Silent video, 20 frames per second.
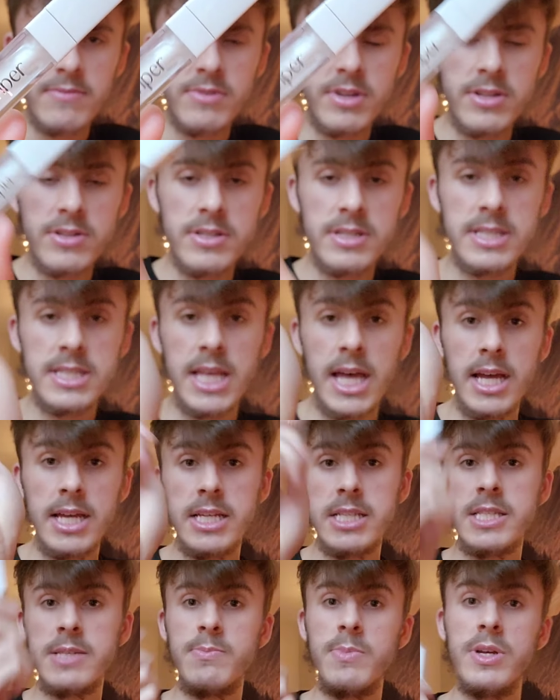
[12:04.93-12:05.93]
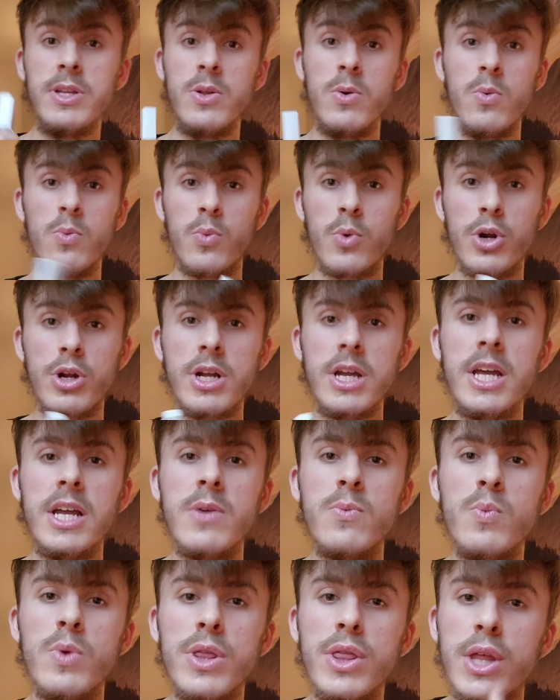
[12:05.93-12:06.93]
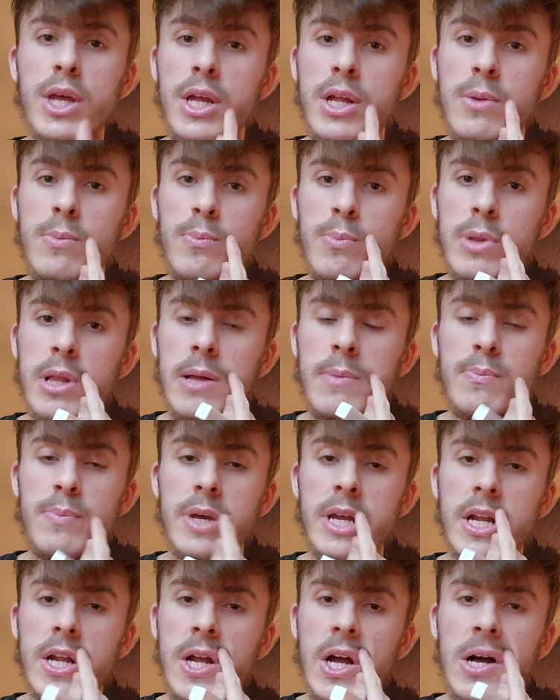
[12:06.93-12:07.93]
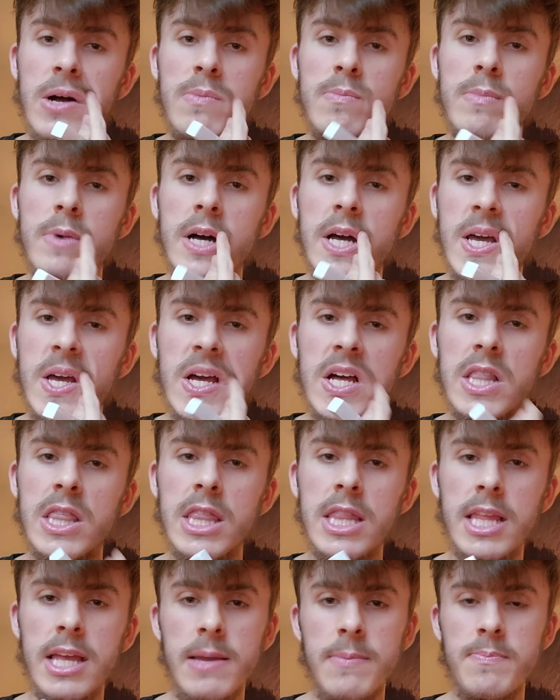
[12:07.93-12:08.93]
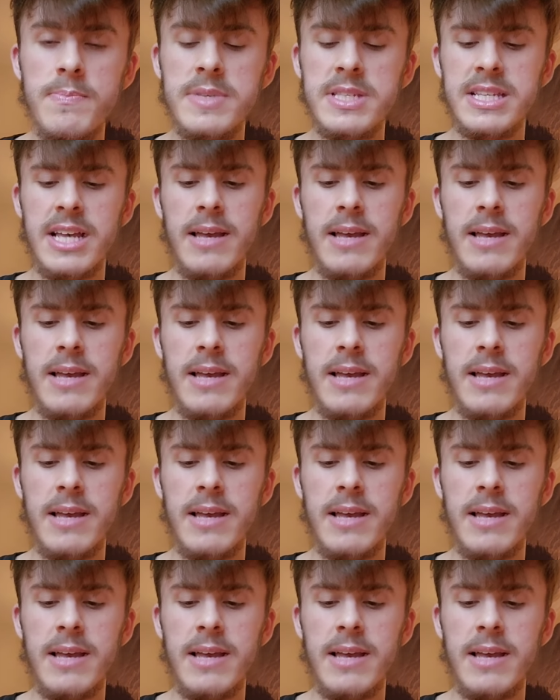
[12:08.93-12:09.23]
I've noticed that it's been working within plumping up my lips.